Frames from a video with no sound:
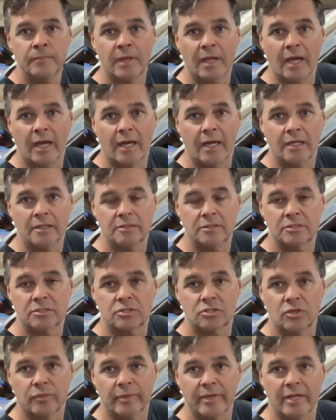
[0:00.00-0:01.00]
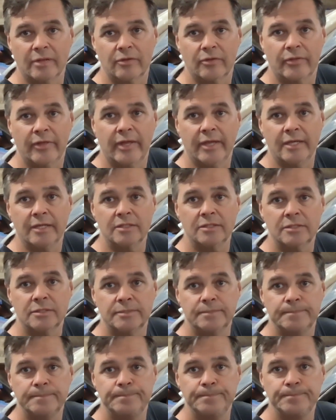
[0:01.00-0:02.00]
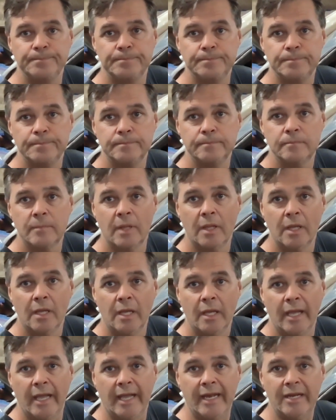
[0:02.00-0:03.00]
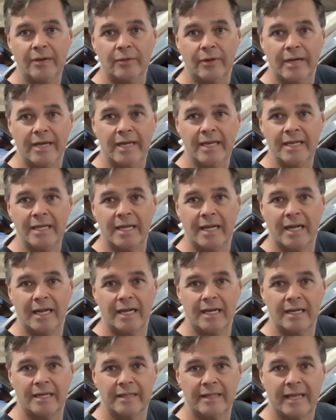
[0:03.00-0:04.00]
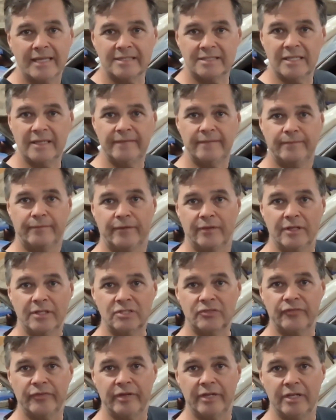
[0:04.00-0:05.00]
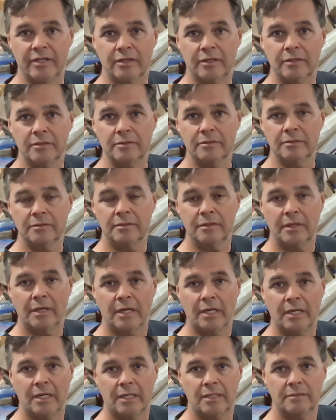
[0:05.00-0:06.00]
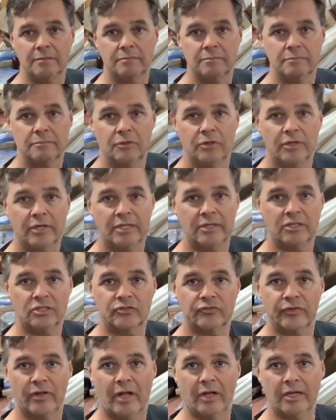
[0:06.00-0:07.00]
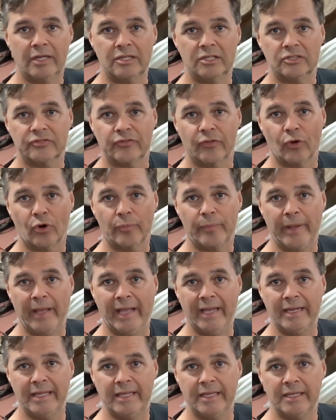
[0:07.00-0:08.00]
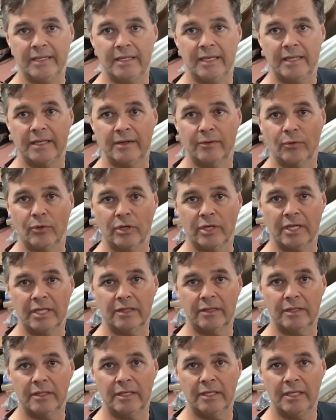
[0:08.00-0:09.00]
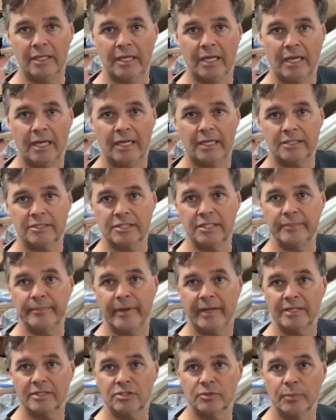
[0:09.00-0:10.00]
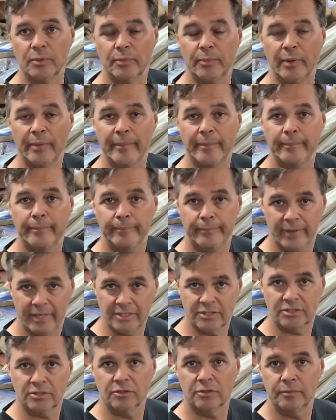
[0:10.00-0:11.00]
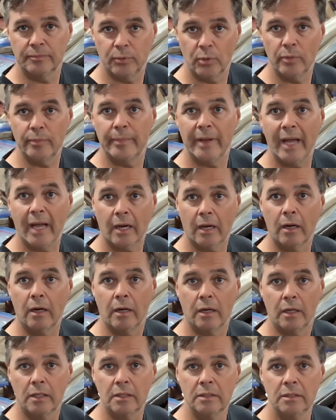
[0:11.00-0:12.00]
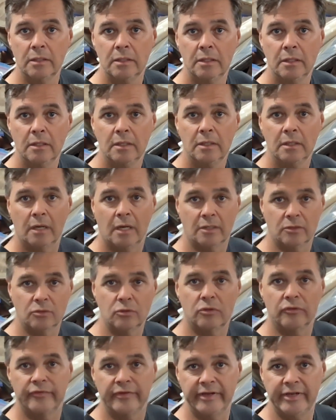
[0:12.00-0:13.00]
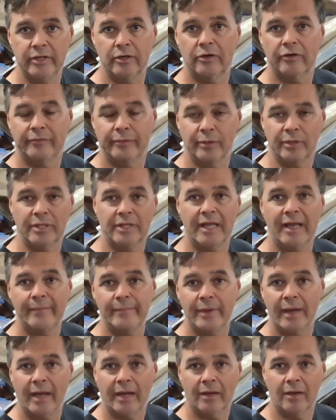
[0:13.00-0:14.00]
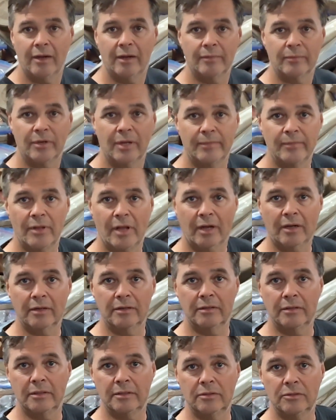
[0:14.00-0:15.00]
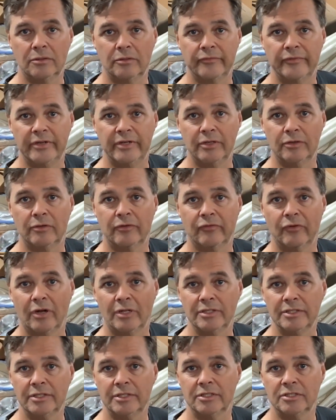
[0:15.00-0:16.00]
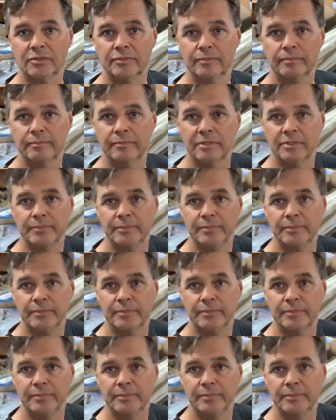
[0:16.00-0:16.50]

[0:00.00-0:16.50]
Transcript: Uh, just so many other things Anyway, uh, that's it for this video. Um, we'll get this, I'll get this floor pan in and then we'll get the uh, seat pedestal put, pedestal put back on. I'll do a video of putting that back on, but I'm not gonna do a video of welding this, this